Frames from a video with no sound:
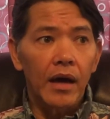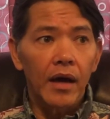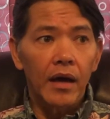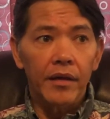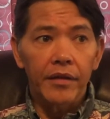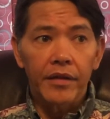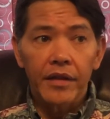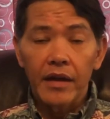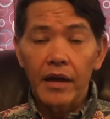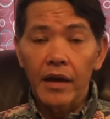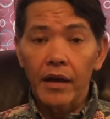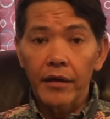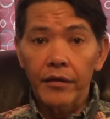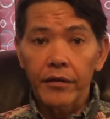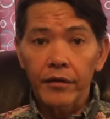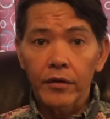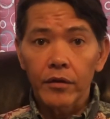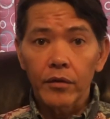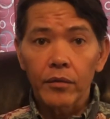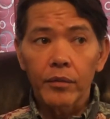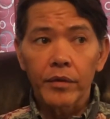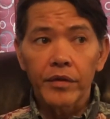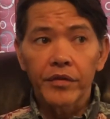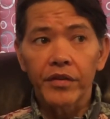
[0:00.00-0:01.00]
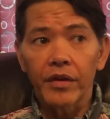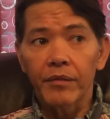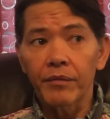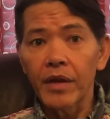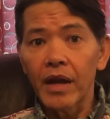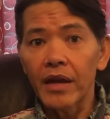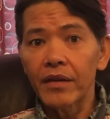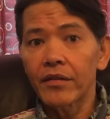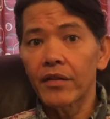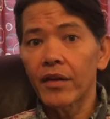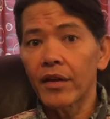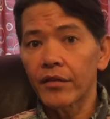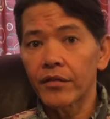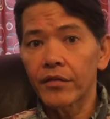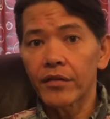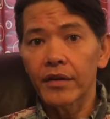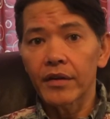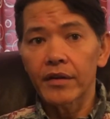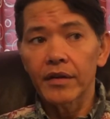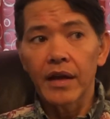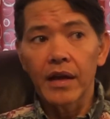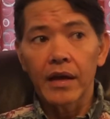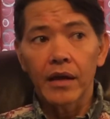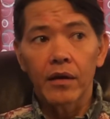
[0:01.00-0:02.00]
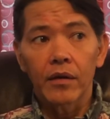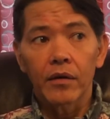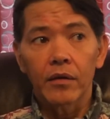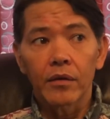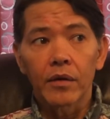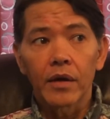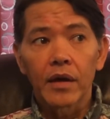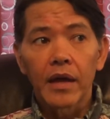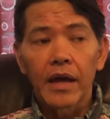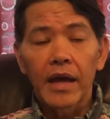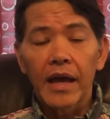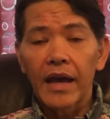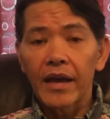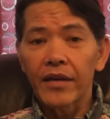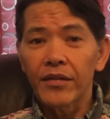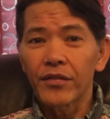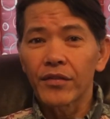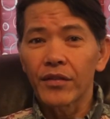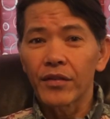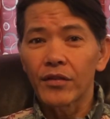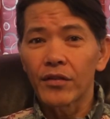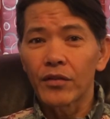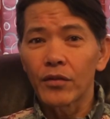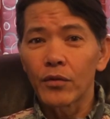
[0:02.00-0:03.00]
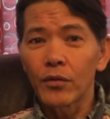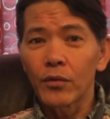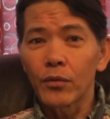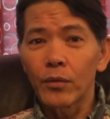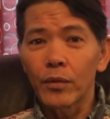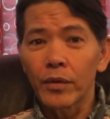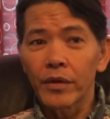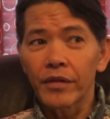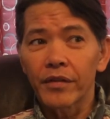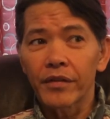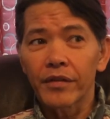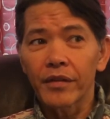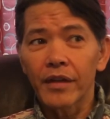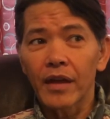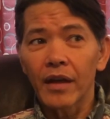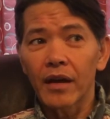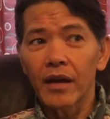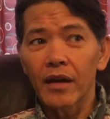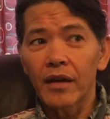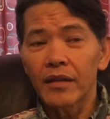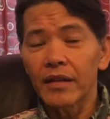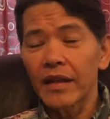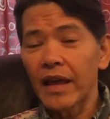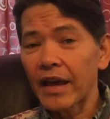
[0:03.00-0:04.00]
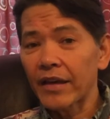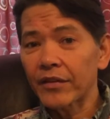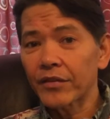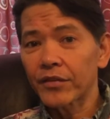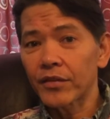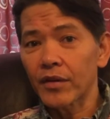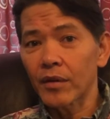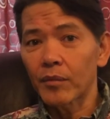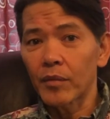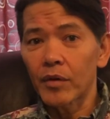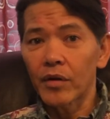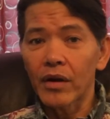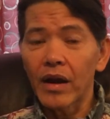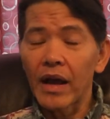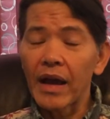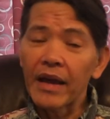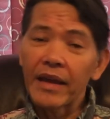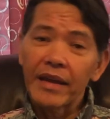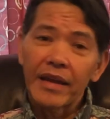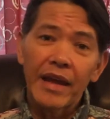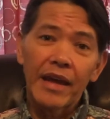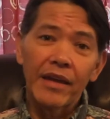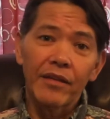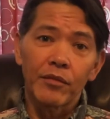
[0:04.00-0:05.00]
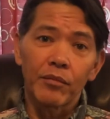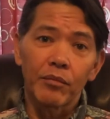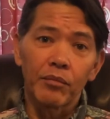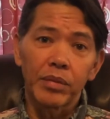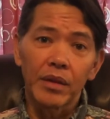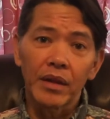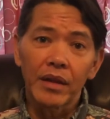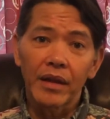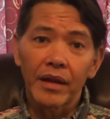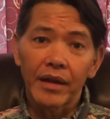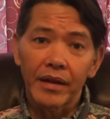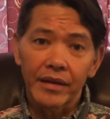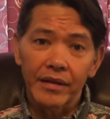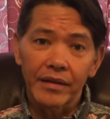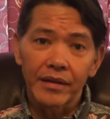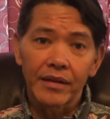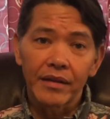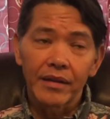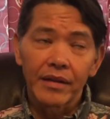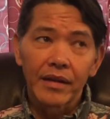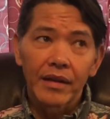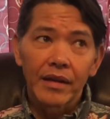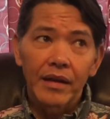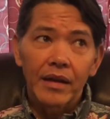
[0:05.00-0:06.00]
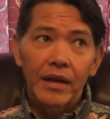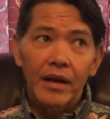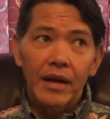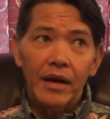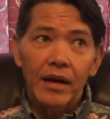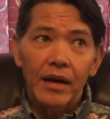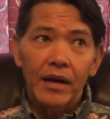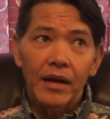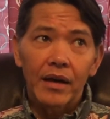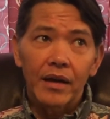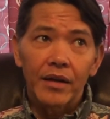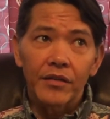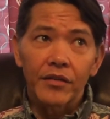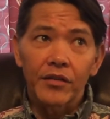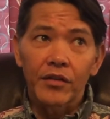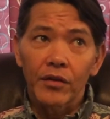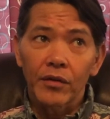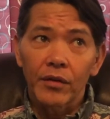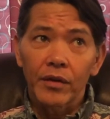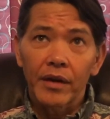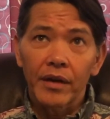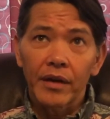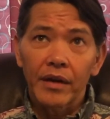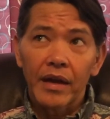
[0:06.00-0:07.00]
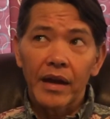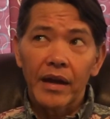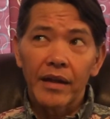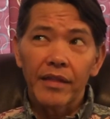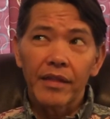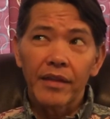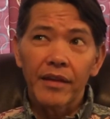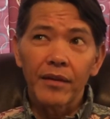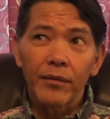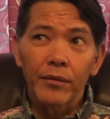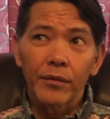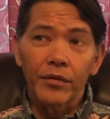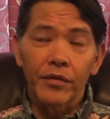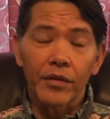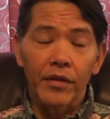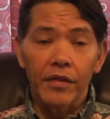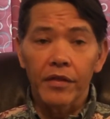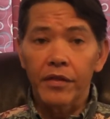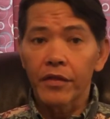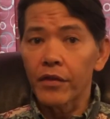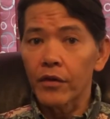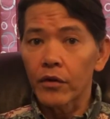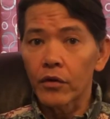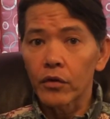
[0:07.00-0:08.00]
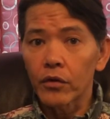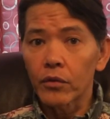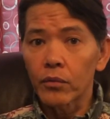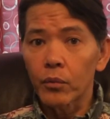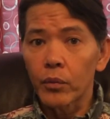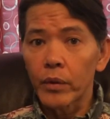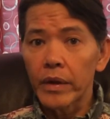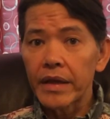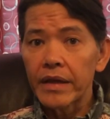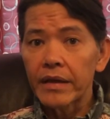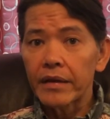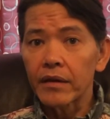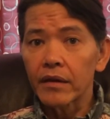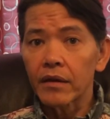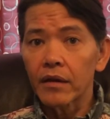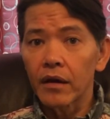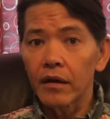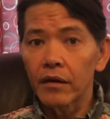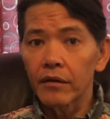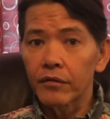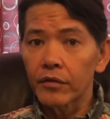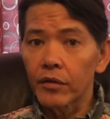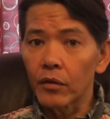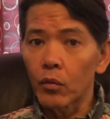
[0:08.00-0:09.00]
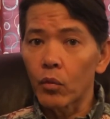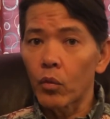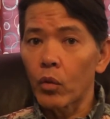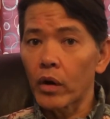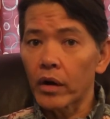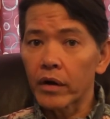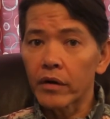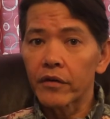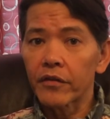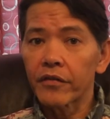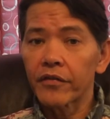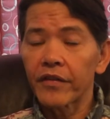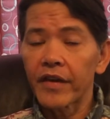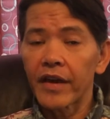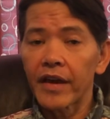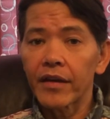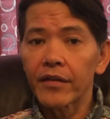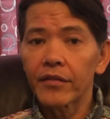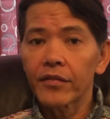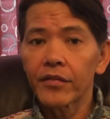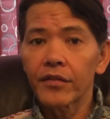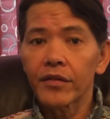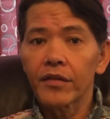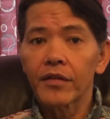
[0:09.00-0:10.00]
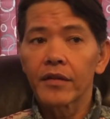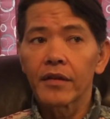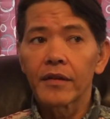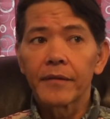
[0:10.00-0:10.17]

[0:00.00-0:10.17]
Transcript: The other, which I'm not testing now, has to do with last summer I gave blood during, I think it was the 3rd week of the water fast.